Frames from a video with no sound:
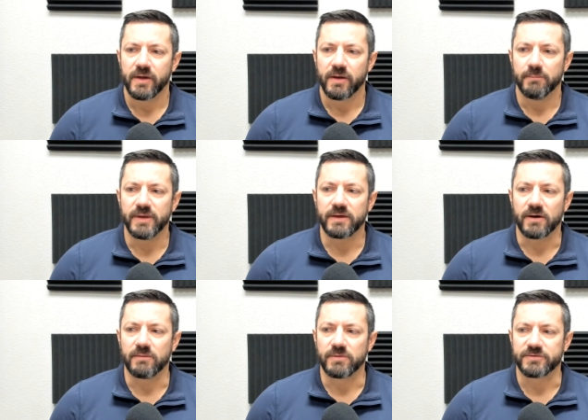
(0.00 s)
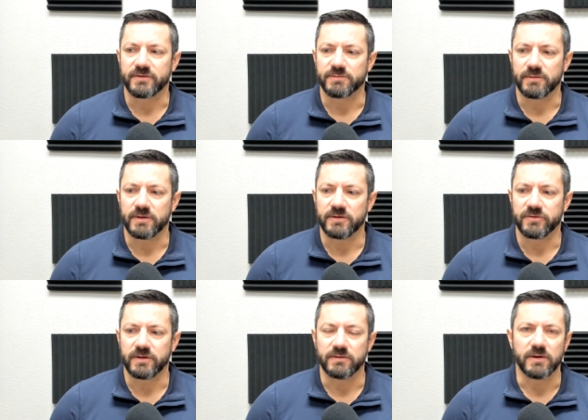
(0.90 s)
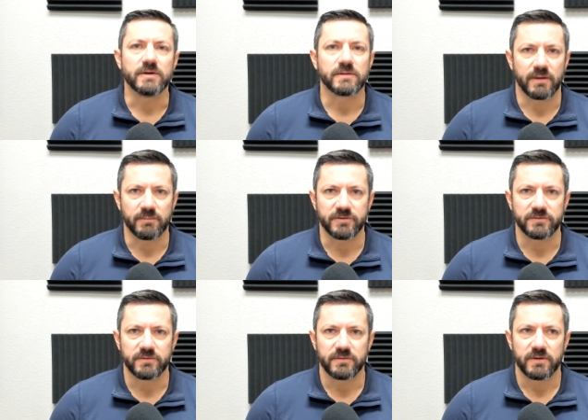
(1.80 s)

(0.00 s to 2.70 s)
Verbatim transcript: Being humble simply means that you know your limits